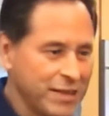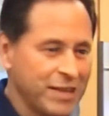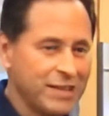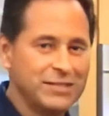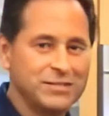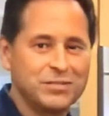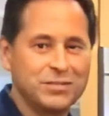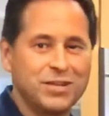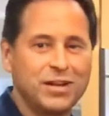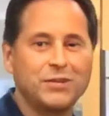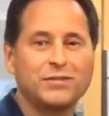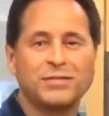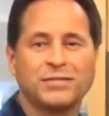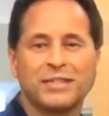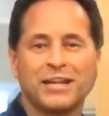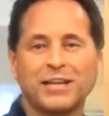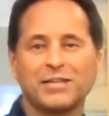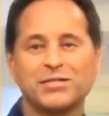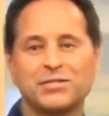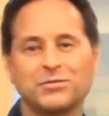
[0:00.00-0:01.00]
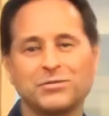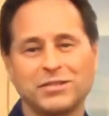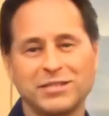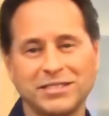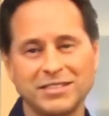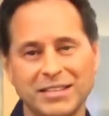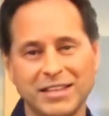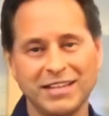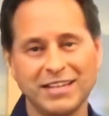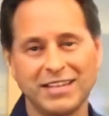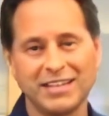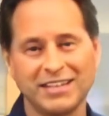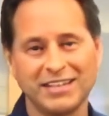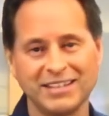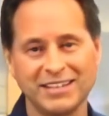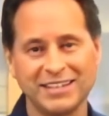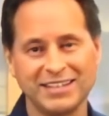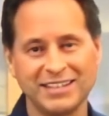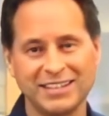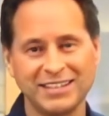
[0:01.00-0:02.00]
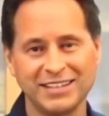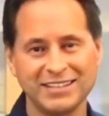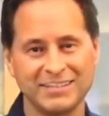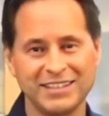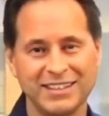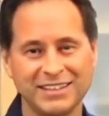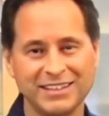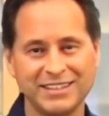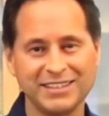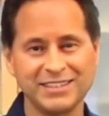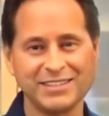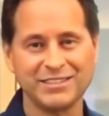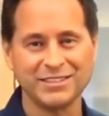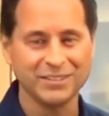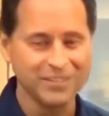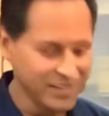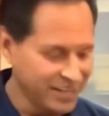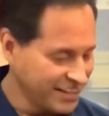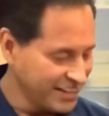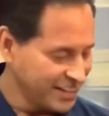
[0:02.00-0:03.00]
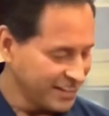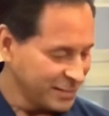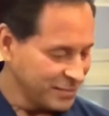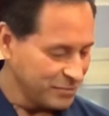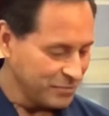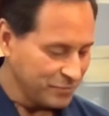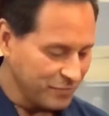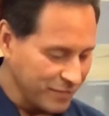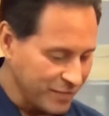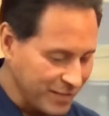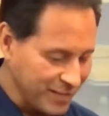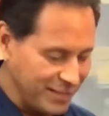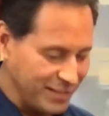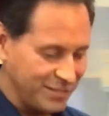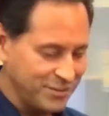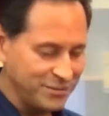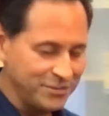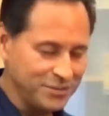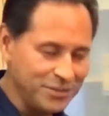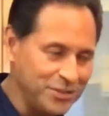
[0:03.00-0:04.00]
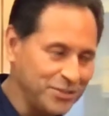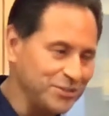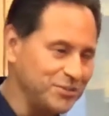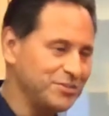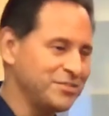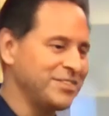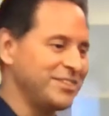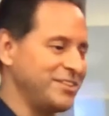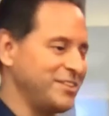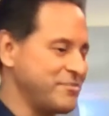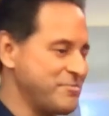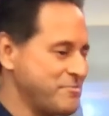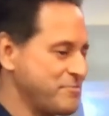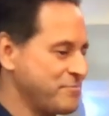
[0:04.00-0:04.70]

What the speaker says: So I just want to say a little toast here.